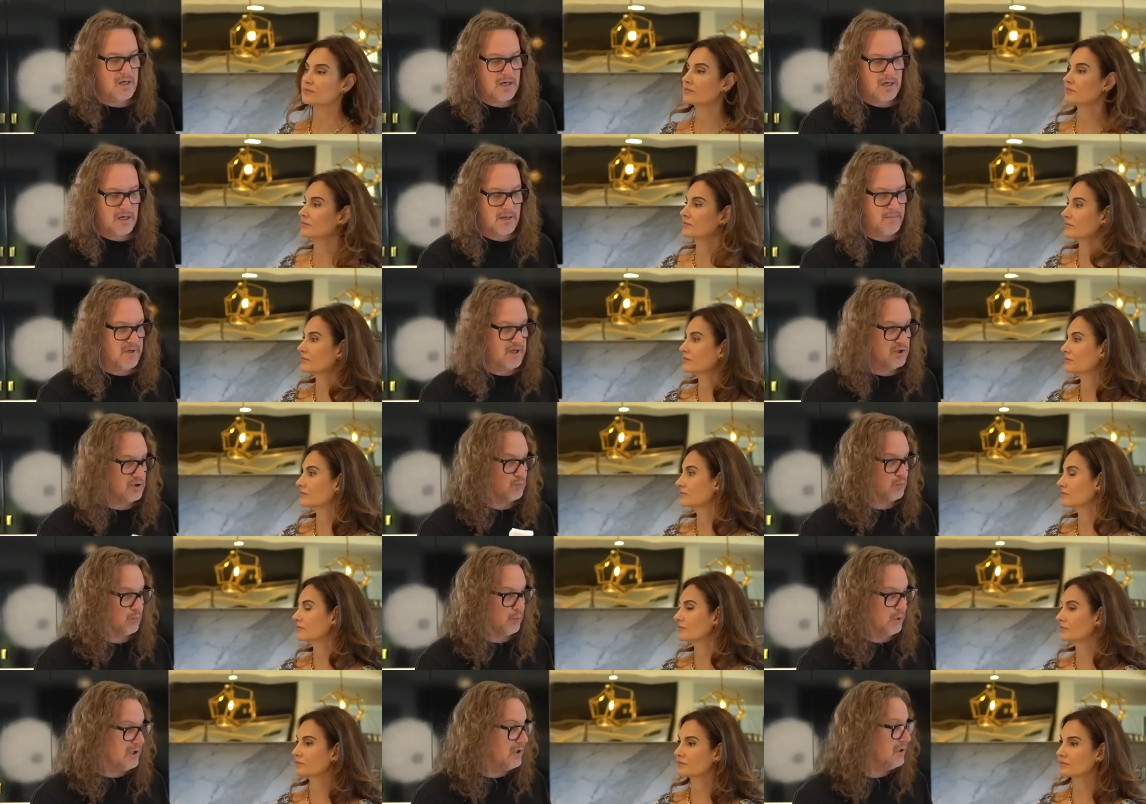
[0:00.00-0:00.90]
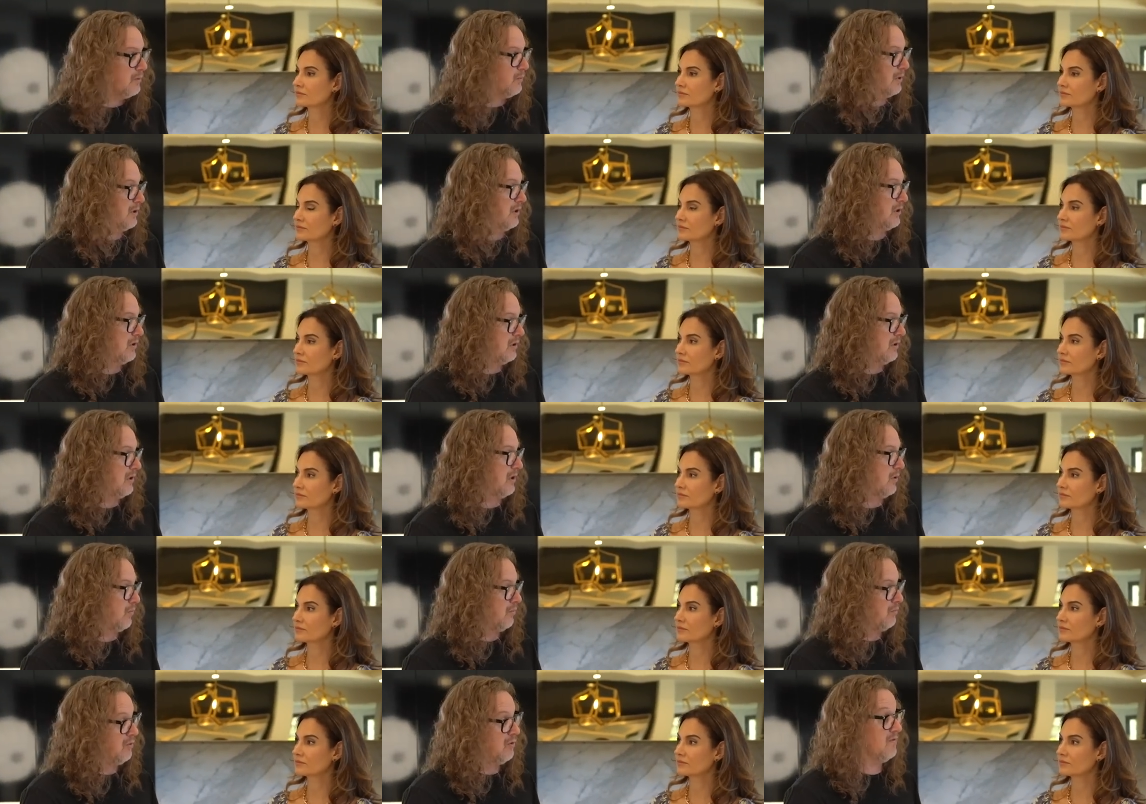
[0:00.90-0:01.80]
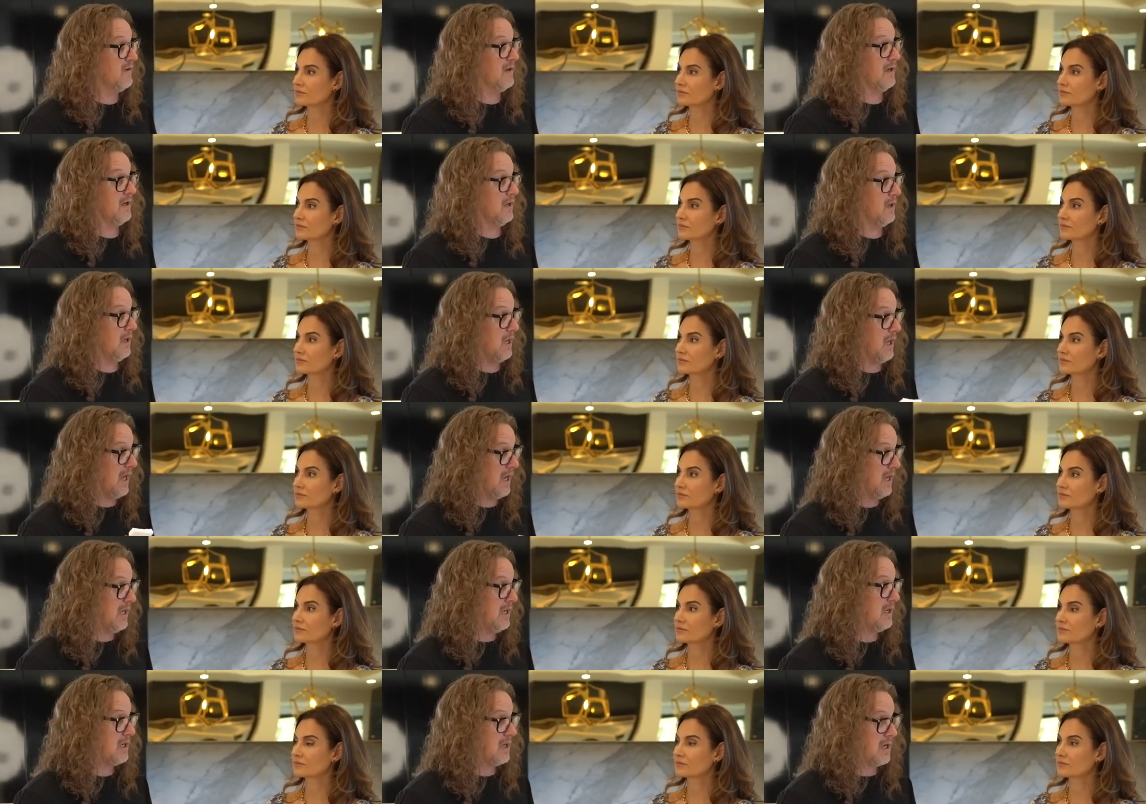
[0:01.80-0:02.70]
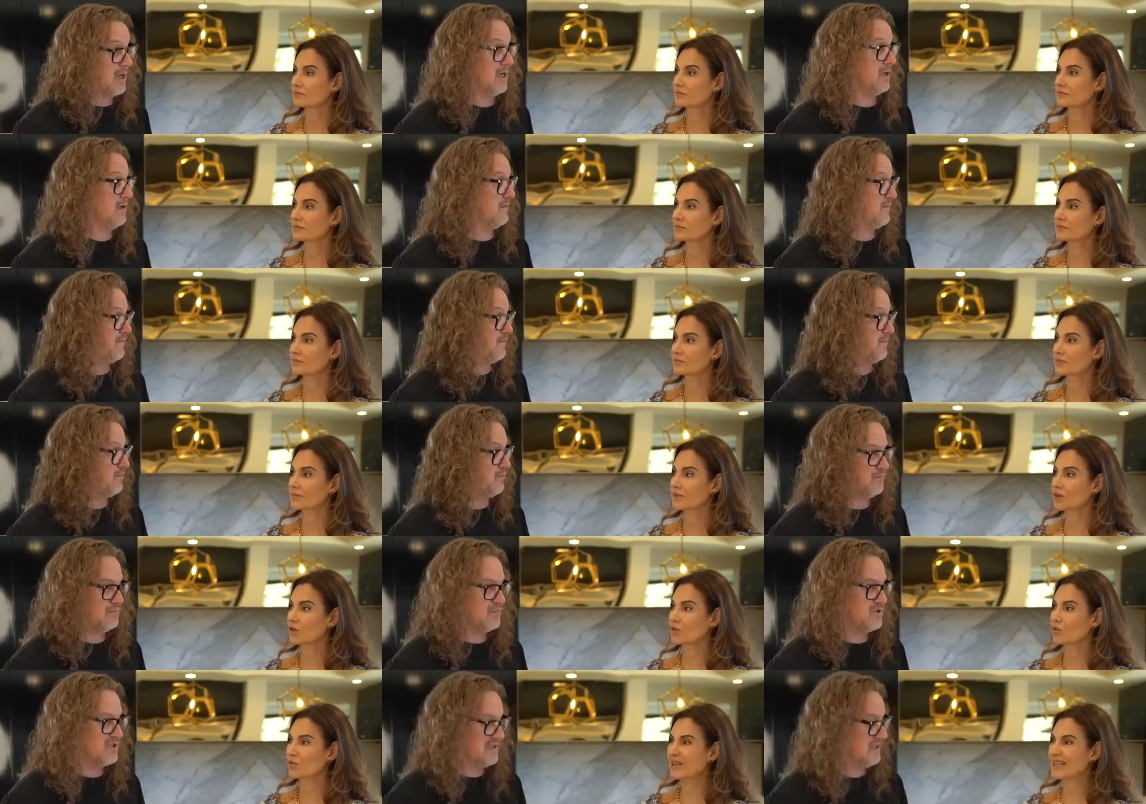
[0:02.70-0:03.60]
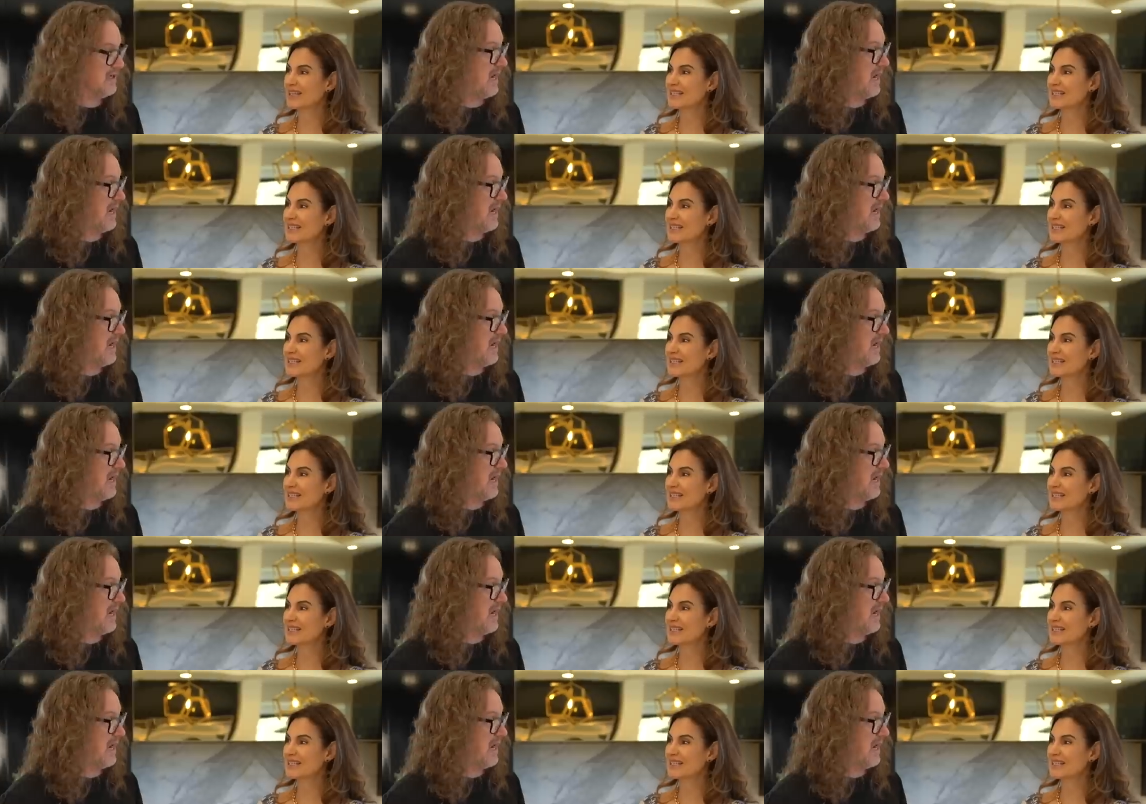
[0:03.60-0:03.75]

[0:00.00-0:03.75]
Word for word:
Speaker 1: um, it's really, really good at removing any kind of grease?